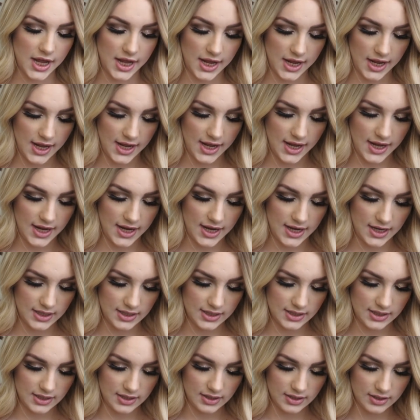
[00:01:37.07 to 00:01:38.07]

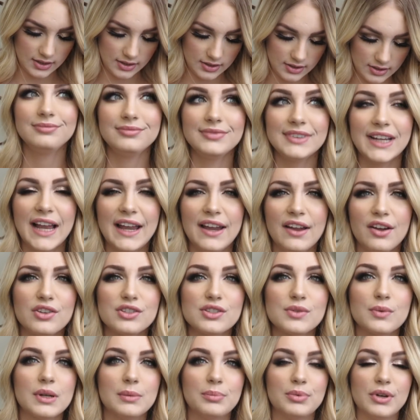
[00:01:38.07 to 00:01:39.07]
And I
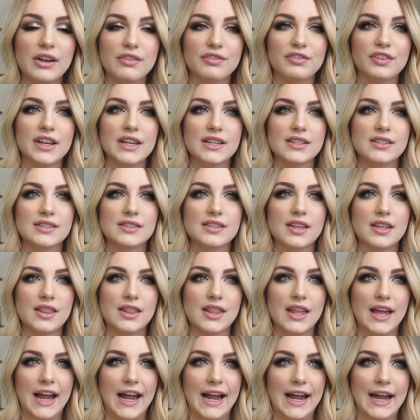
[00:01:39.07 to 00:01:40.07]
also want to preface
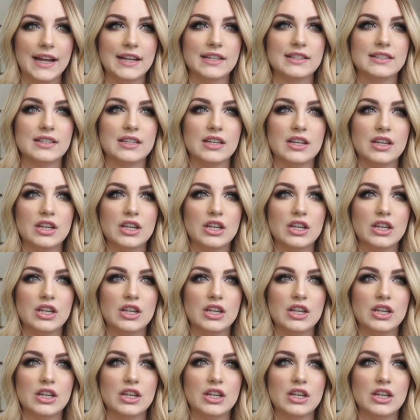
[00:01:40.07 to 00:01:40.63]
that